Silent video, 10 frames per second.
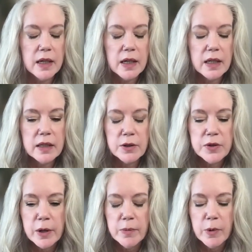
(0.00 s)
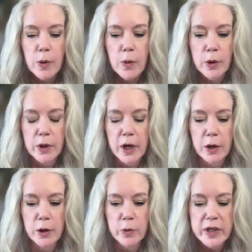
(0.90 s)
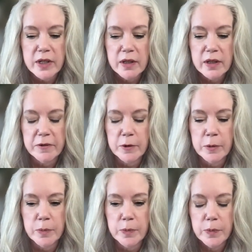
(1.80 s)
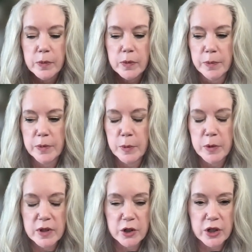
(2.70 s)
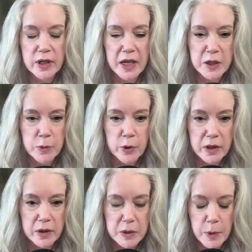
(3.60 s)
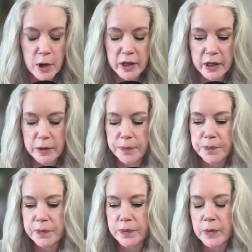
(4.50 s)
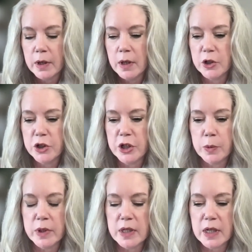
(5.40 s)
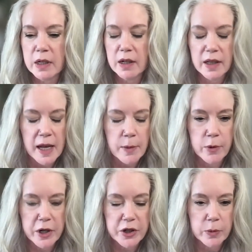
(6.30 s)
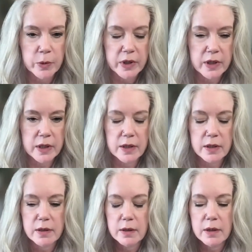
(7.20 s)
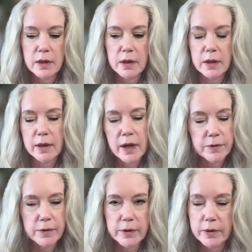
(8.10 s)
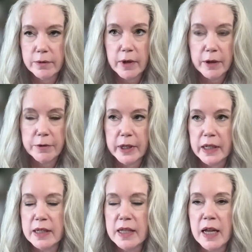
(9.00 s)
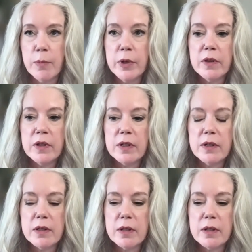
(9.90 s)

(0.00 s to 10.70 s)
There's a quote I heard recently from the musician Esmeralda Spalding. She was in collaboration with this, I forget his name, but this